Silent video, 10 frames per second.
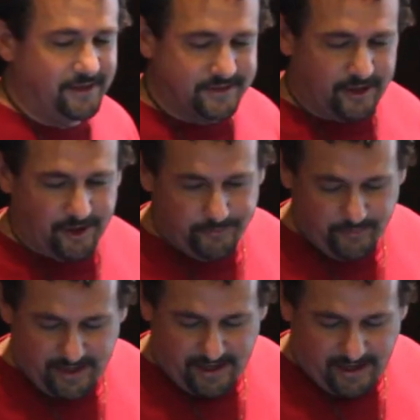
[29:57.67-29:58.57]
So
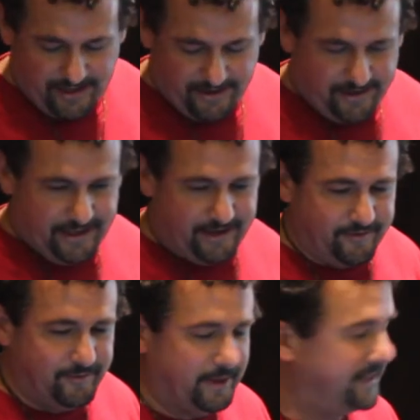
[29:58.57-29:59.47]

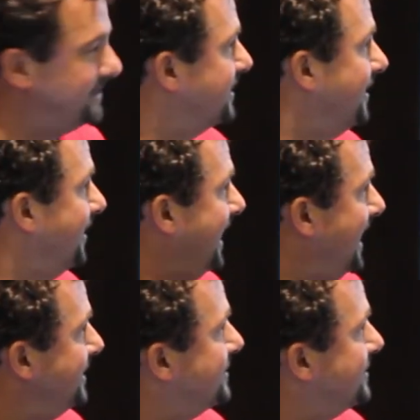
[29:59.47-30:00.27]
Andy